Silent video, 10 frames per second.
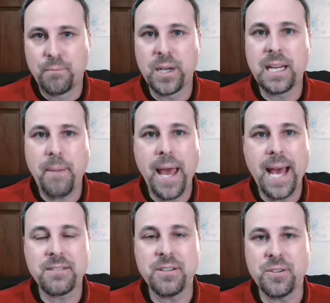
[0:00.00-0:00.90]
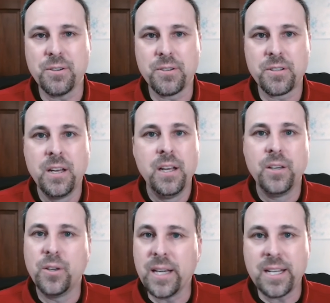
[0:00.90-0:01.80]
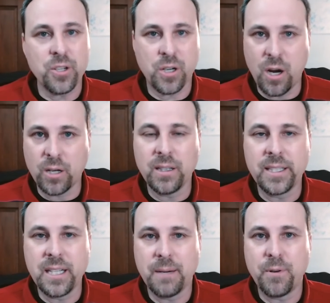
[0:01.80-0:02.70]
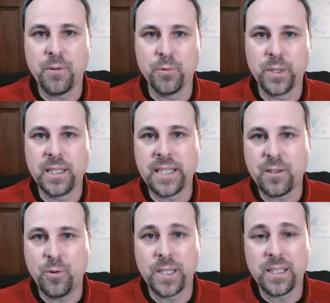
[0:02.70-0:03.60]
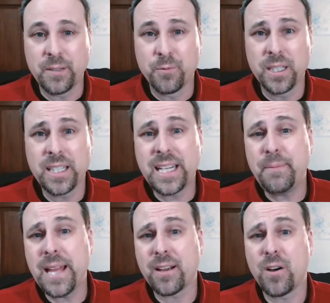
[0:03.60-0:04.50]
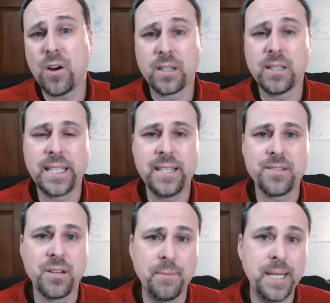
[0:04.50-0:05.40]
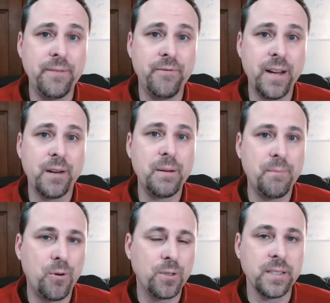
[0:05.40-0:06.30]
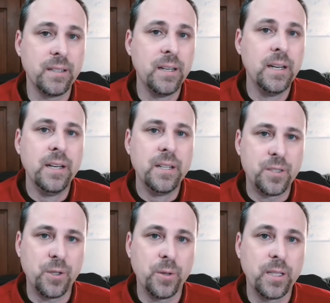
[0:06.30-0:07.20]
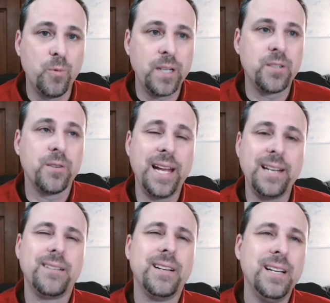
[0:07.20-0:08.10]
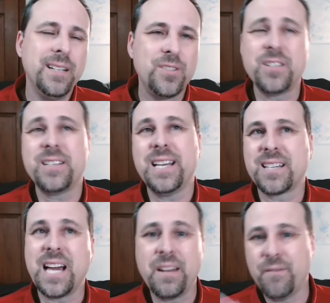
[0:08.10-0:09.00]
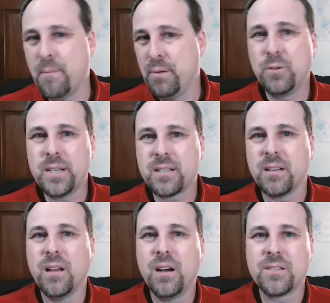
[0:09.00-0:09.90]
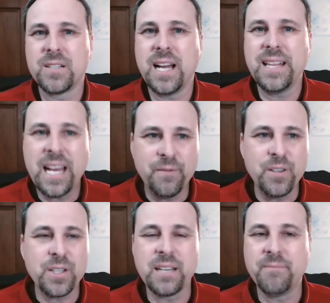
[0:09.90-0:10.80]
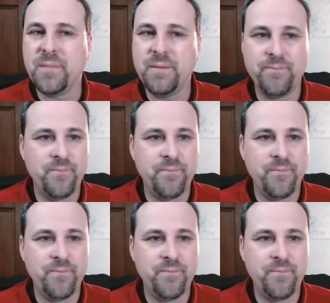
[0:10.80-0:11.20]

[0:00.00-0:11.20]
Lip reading: bringing passengers, you can get your car cleaned up really quickly. Really keeping that car clean is going to be very important during the winter. And just as kind of a bonus alongside that, if you can